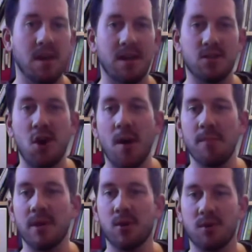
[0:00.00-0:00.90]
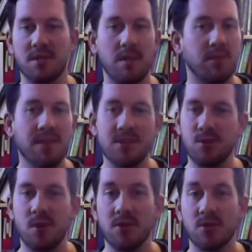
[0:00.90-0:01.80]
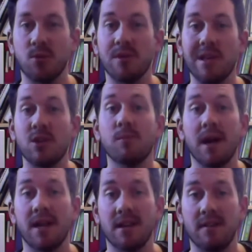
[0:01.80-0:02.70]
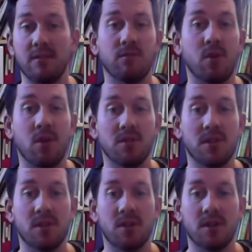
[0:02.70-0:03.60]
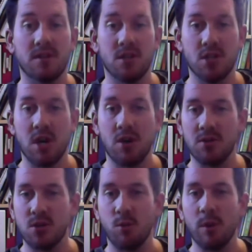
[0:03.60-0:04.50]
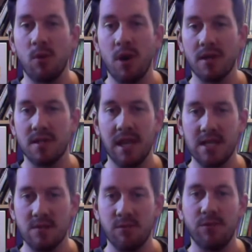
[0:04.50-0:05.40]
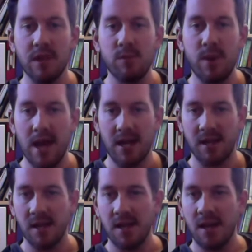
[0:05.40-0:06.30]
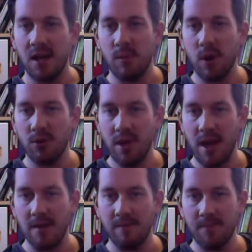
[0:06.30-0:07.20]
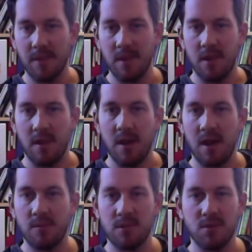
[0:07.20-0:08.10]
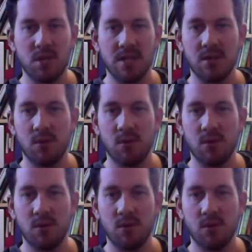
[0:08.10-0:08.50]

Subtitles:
topic or something that's going on in school that you might even volunteer to share. And so we want to get some feedback about that. So Jesse, can you